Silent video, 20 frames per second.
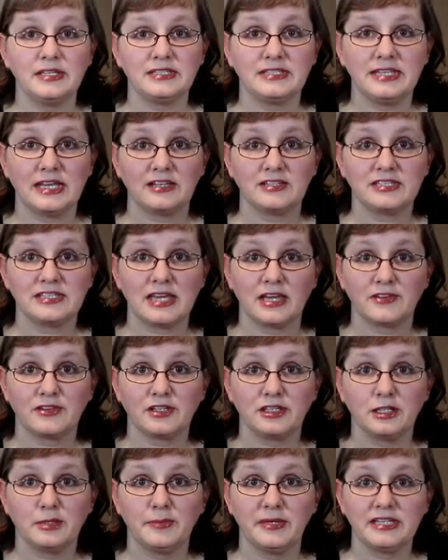down south
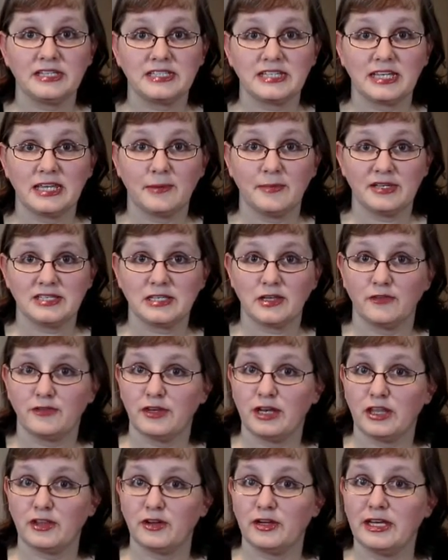a little bit to get myself
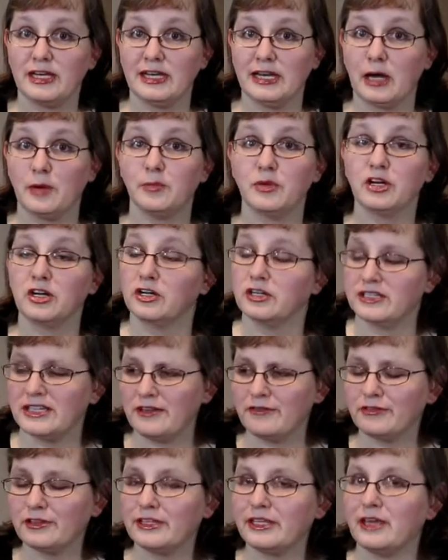another In-N-Out burger.
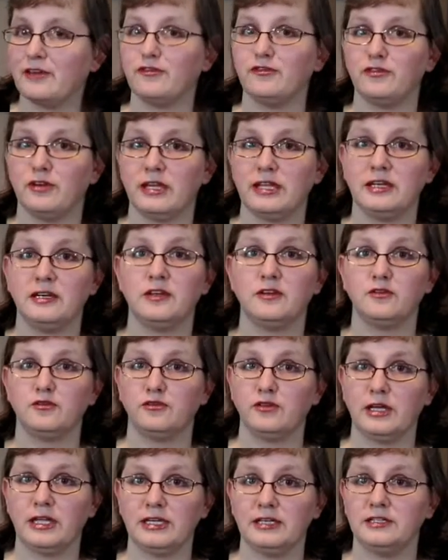Definitely a
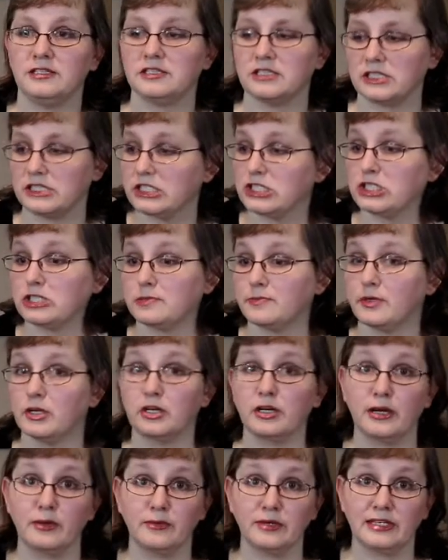fun, delicious
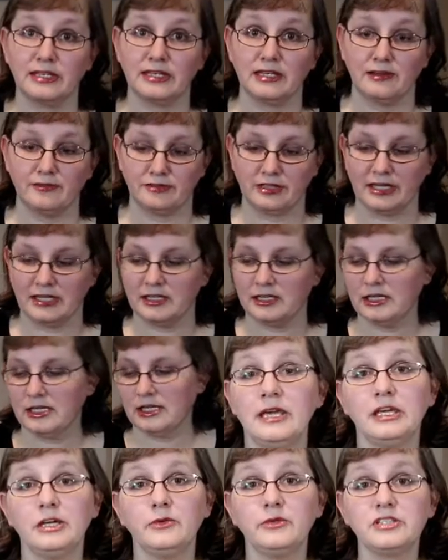burger. I really loved it.
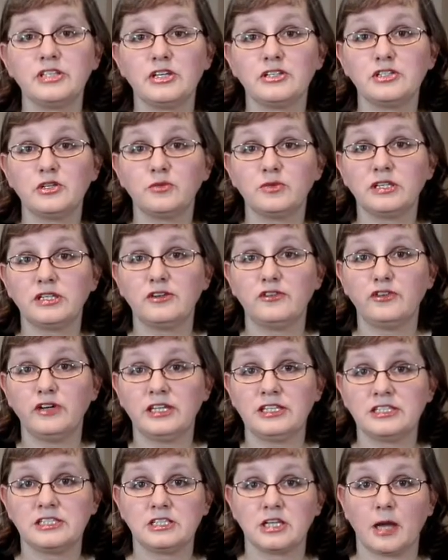It was also really
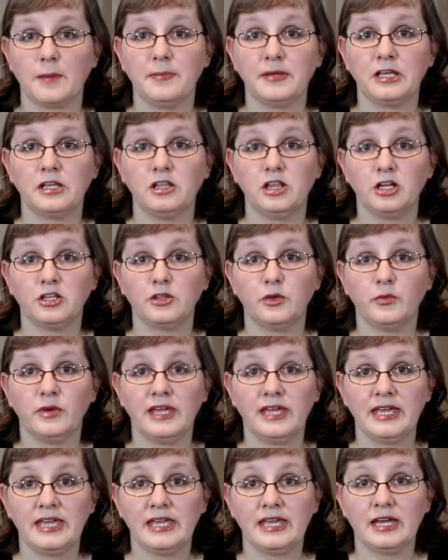fun stopping along the
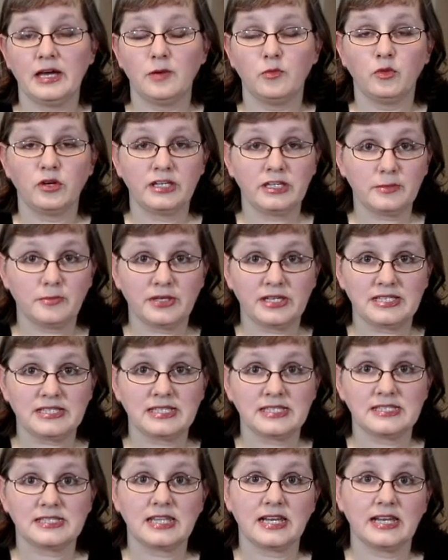way. One of the
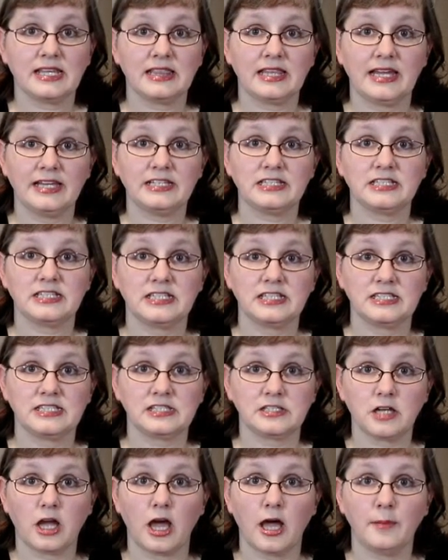places that I liked to
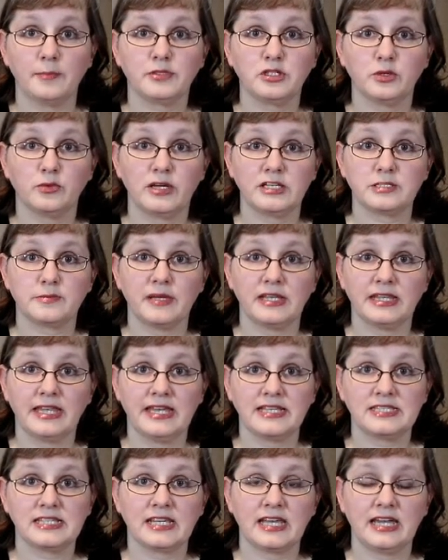stop to rest my
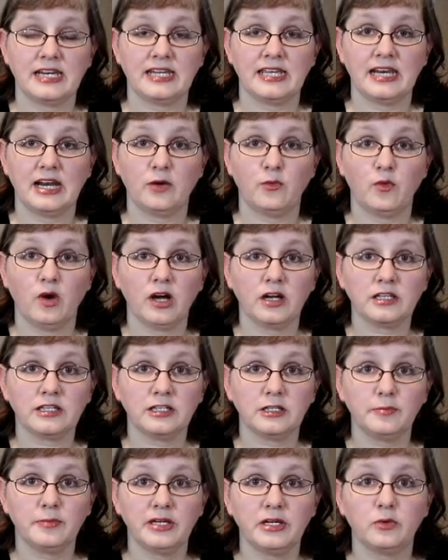legs and kind of get out and walk a
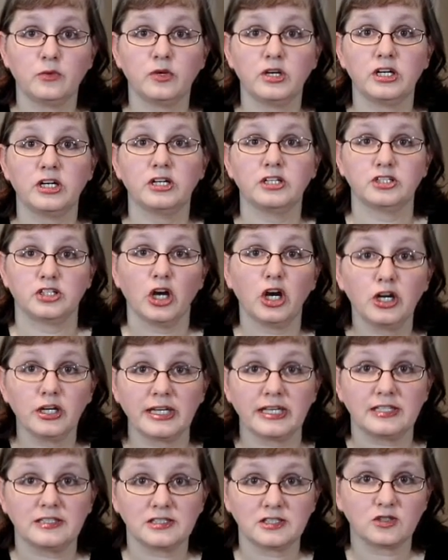little bit were
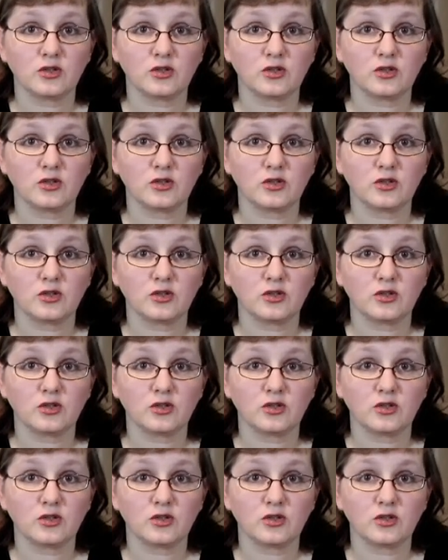Target